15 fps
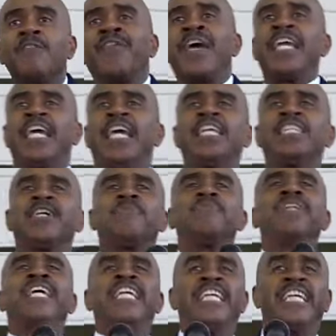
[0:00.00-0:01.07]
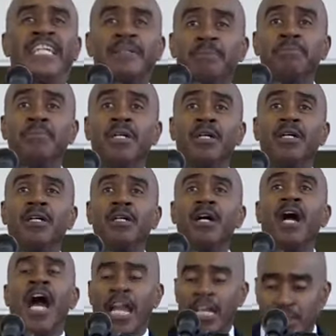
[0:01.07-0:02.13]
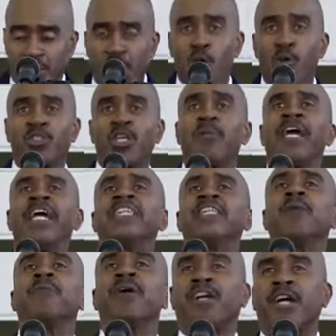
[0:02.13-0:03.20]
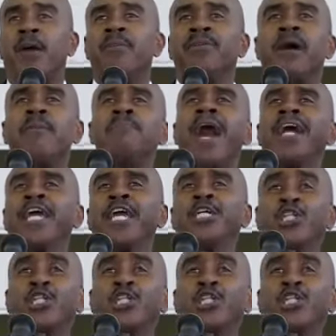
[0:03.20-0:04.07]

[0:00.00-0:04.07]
they end up needing him. And Joseph ended up becoming a mighty